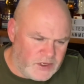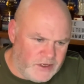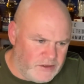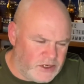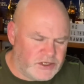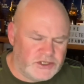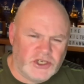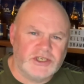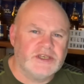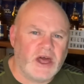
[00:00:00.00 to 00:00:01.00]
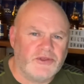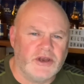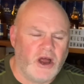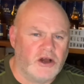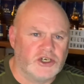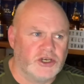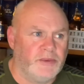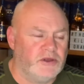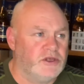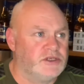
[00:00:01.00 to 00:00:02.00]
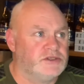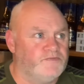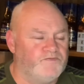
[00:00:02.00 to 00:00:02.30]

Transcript: There's just nothing harsh about this.